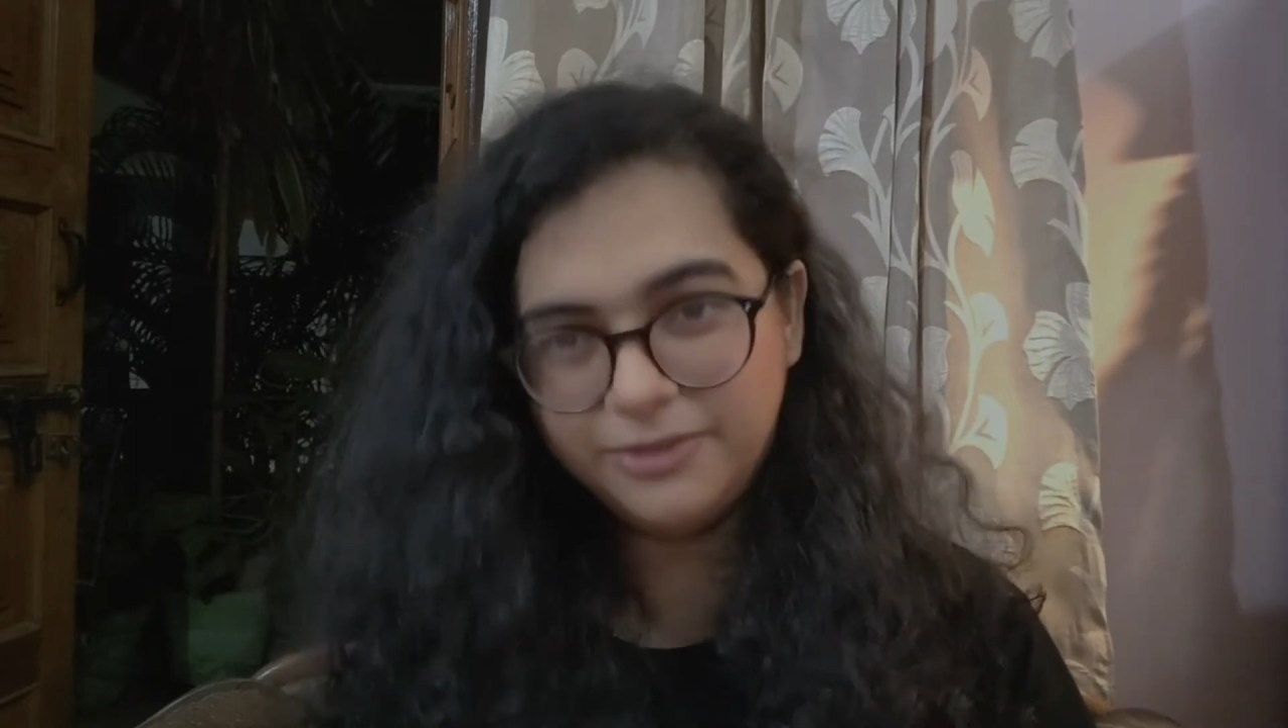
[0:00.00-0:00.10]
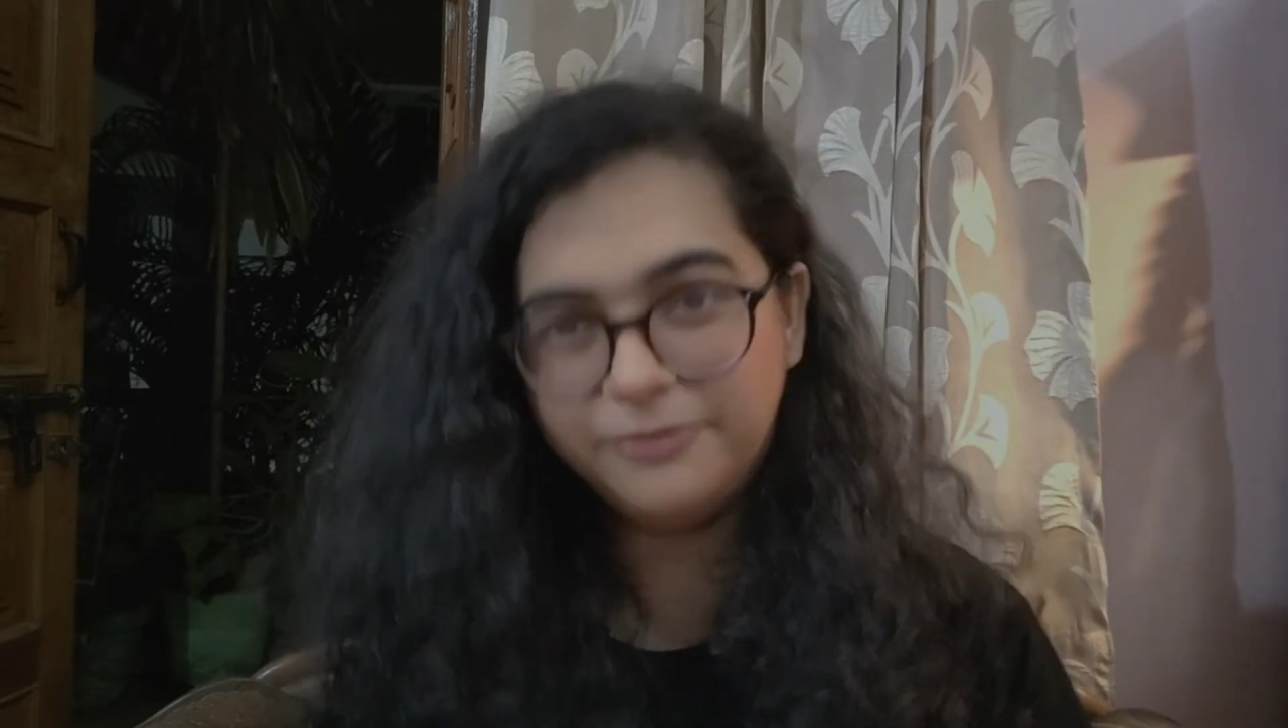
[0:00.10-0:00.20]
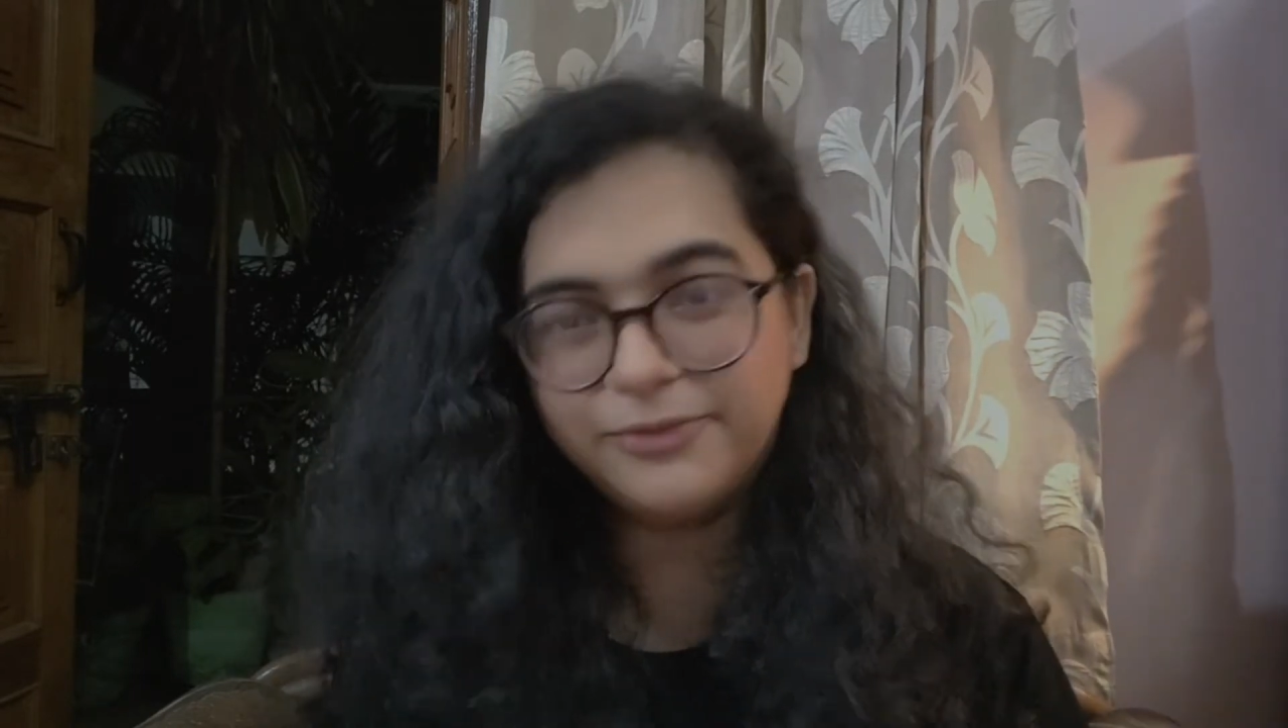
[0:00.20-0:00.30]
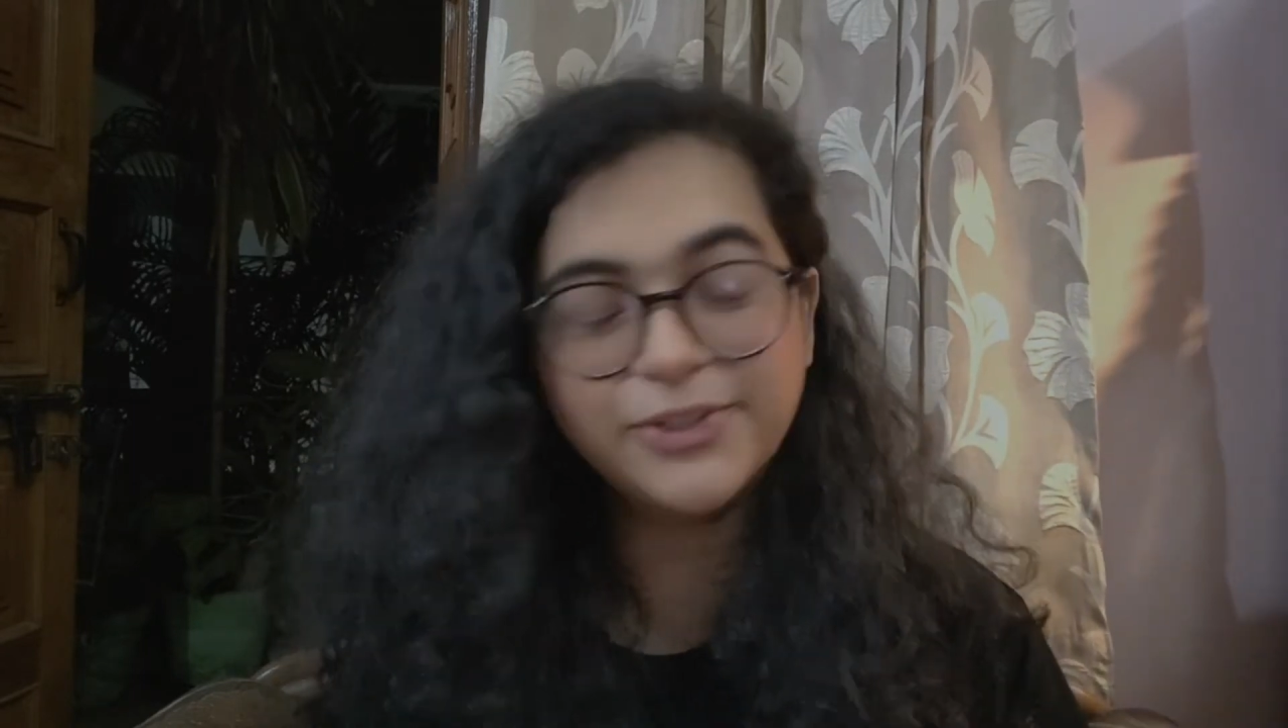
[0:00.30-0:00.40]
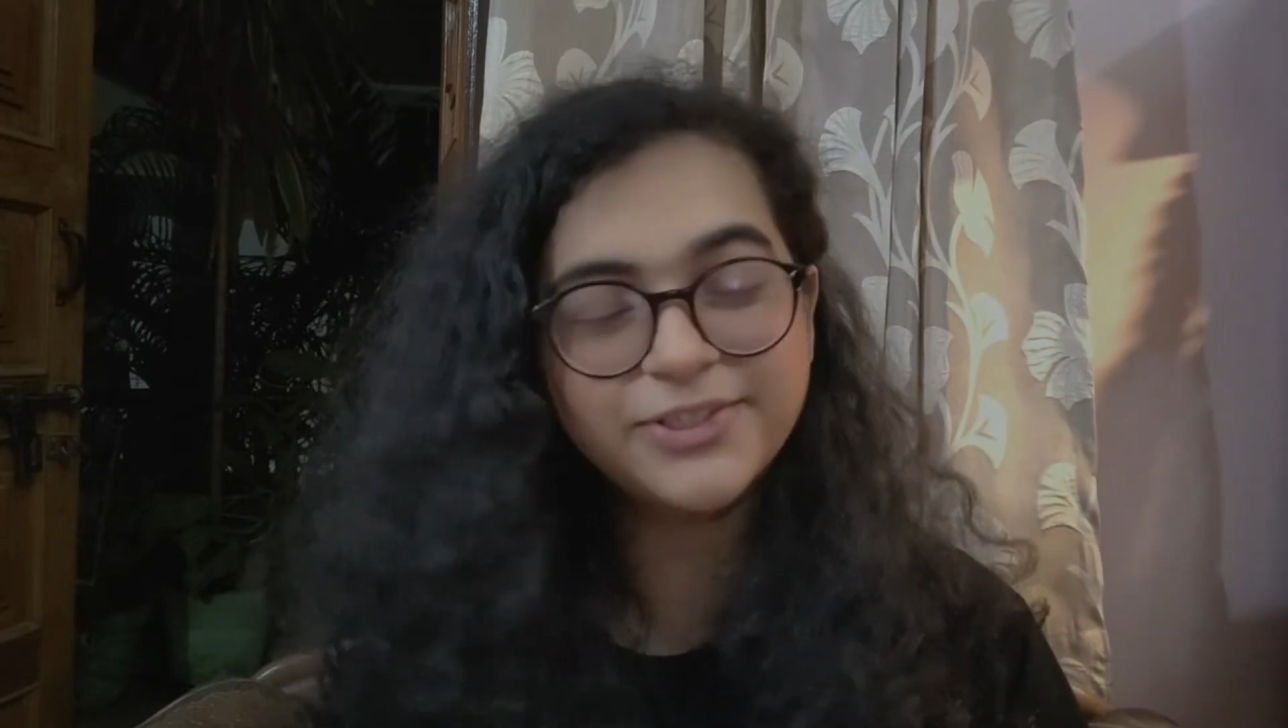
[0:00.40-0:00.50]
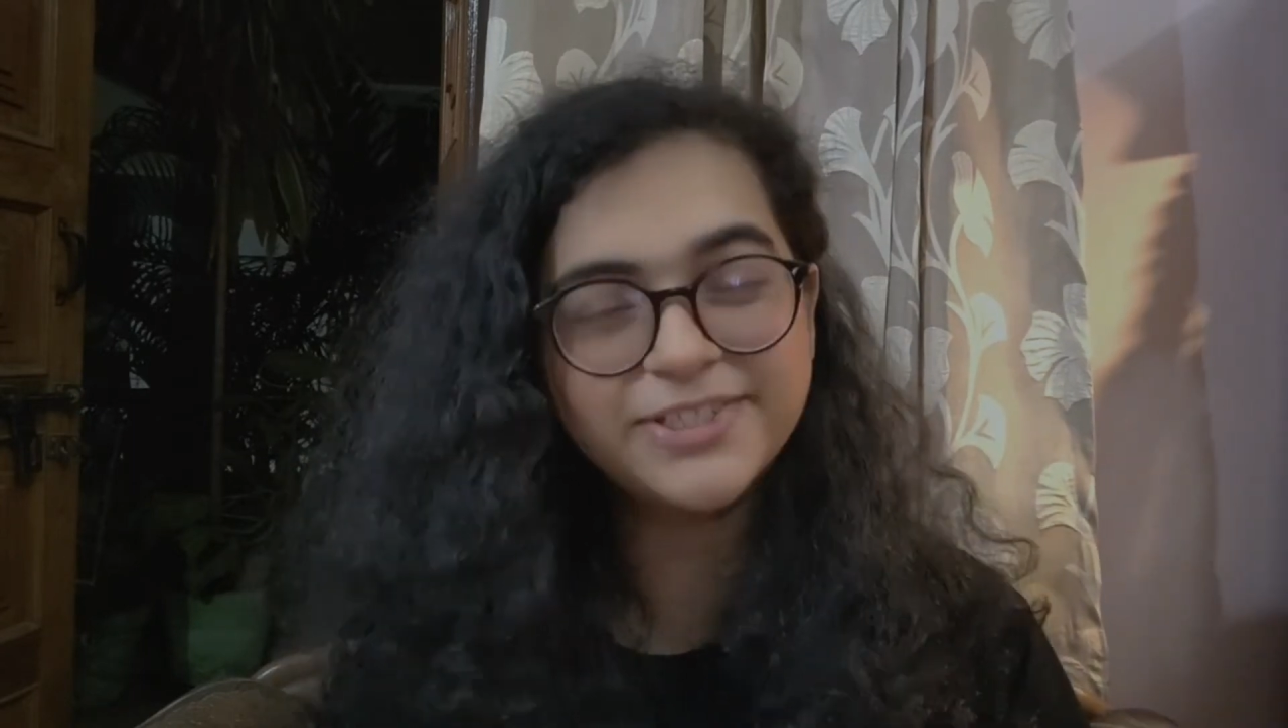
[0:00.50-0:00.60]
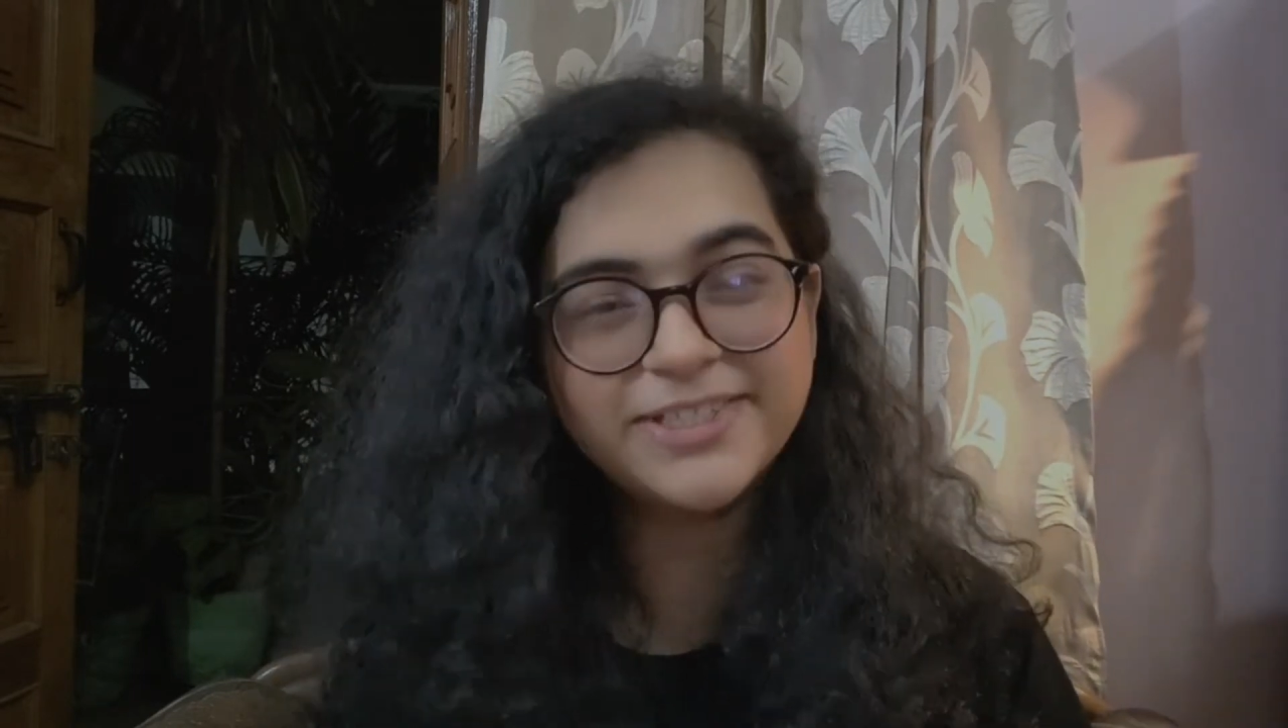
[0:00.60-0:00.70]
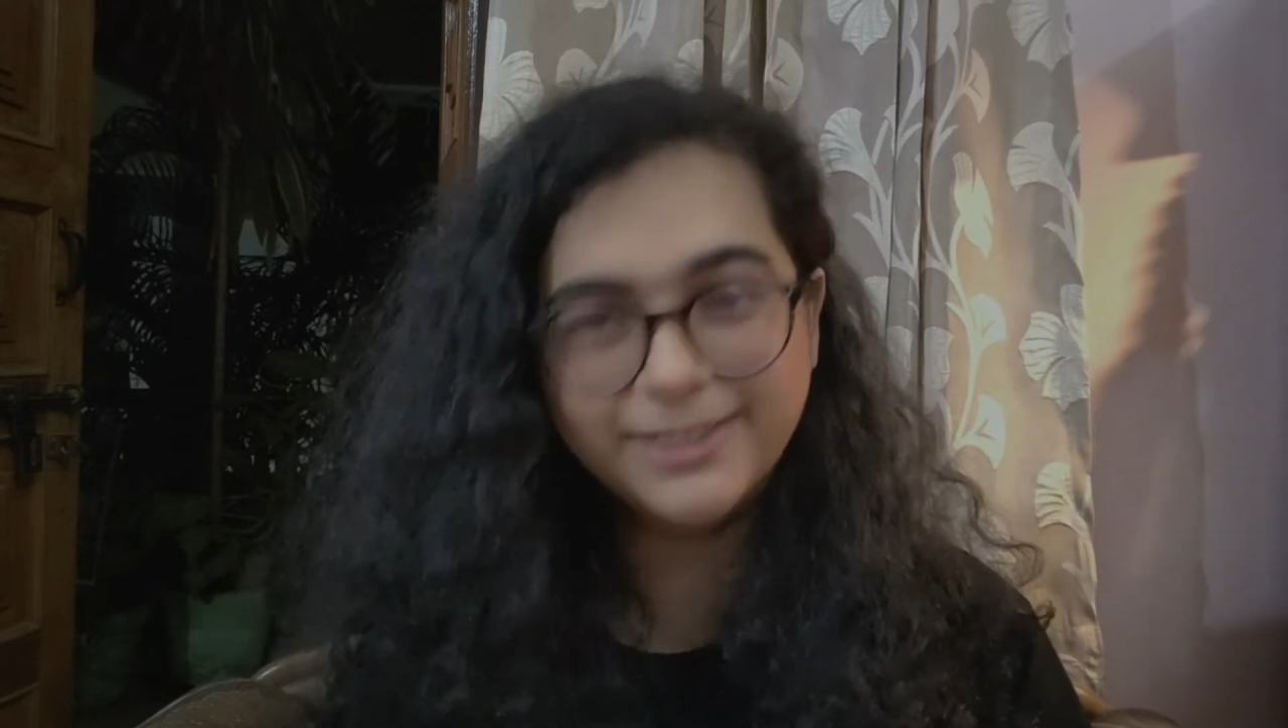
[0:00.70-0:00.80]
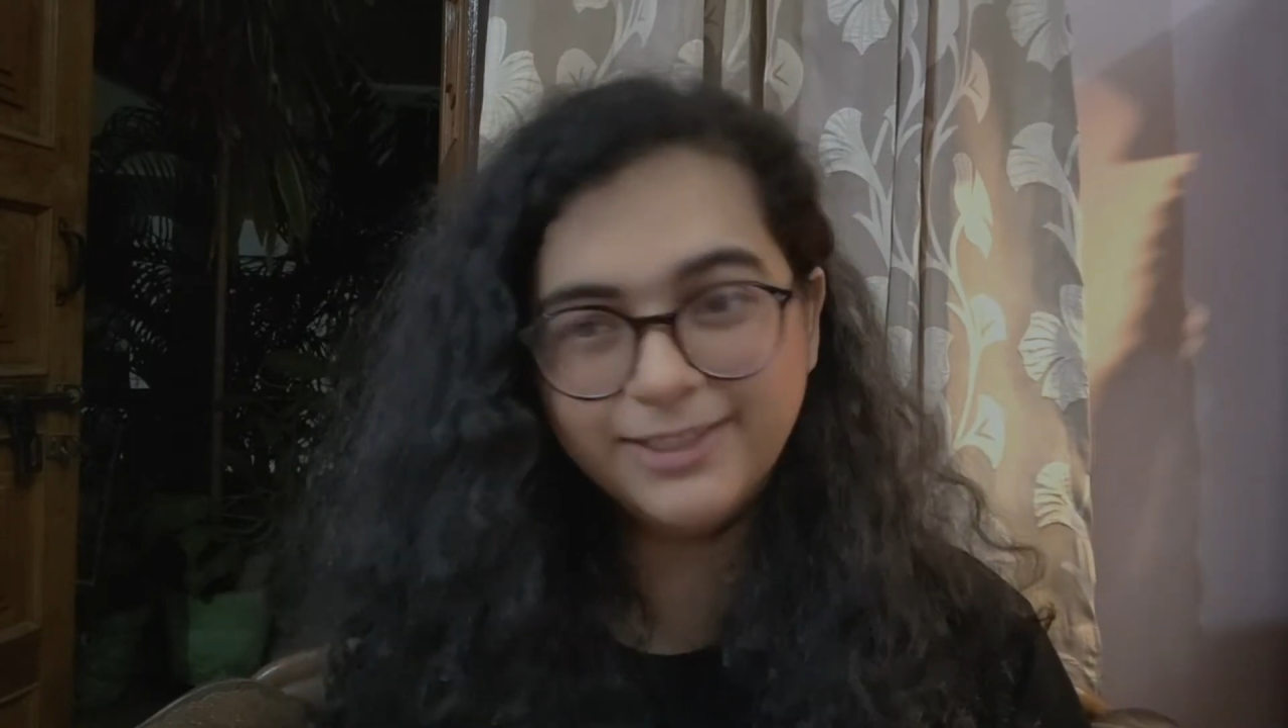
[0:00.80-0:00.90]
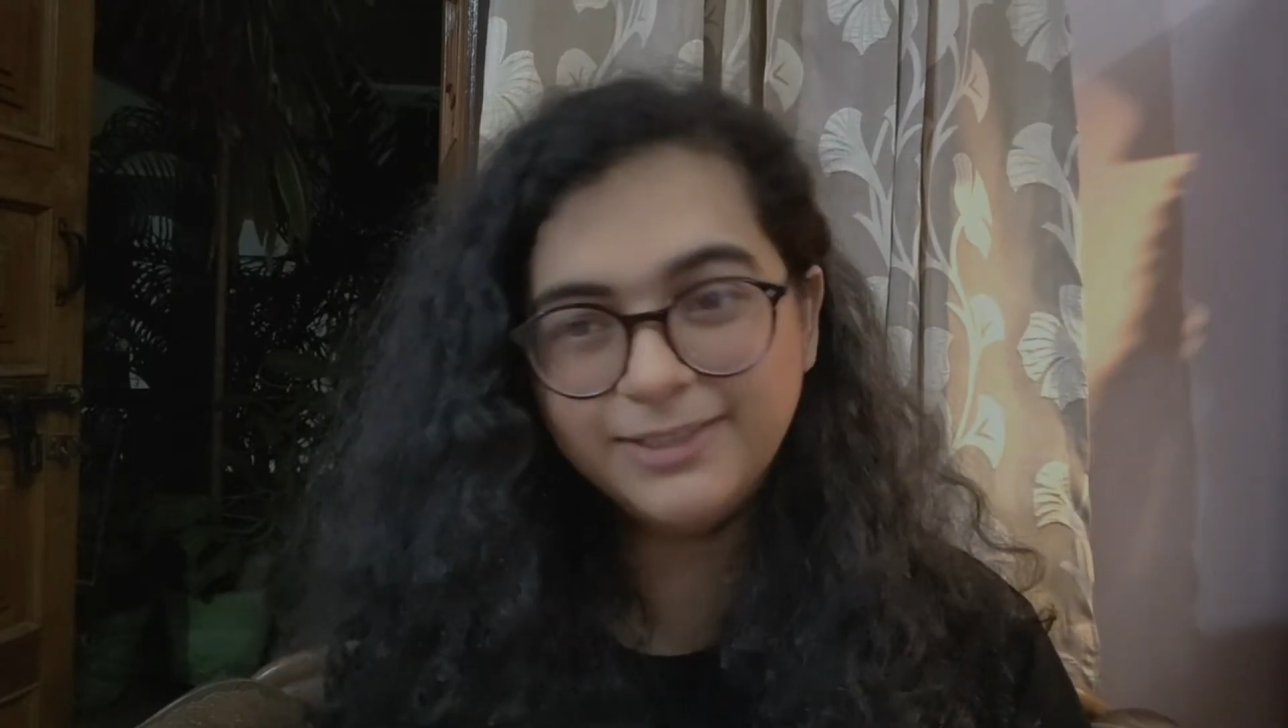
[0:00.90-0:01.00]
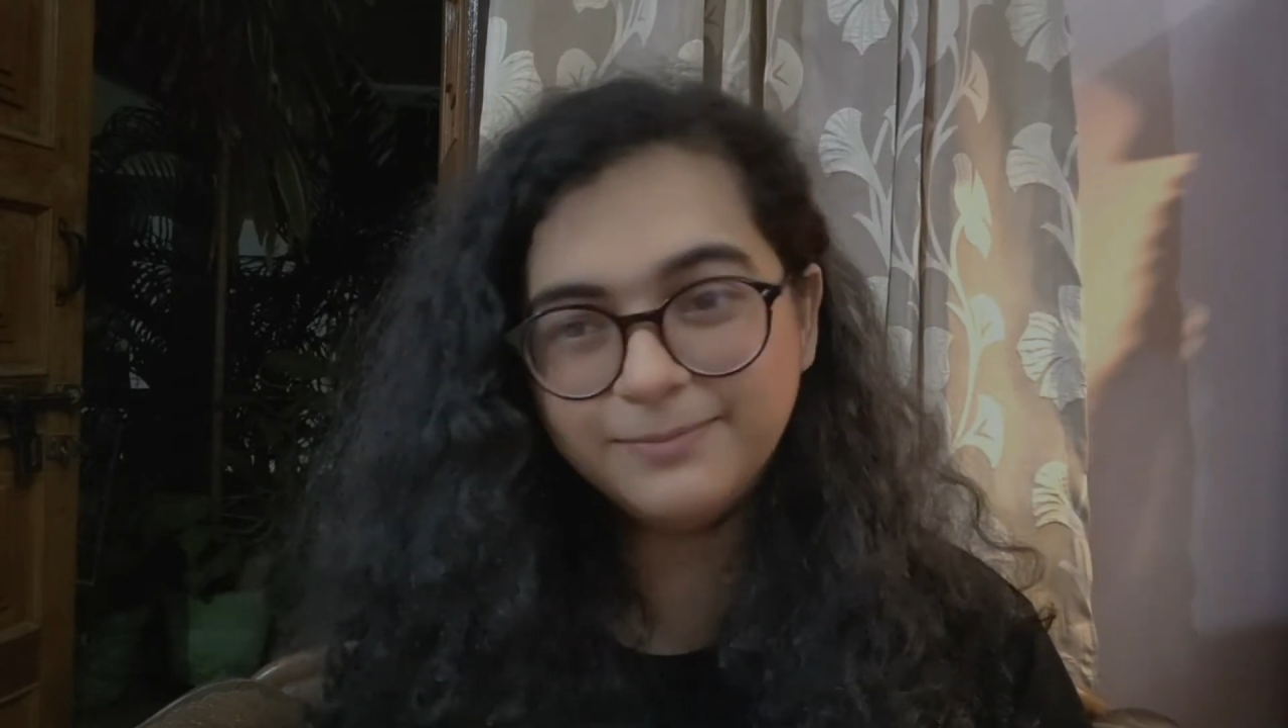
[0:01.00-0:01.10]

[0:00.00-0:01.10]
of course did.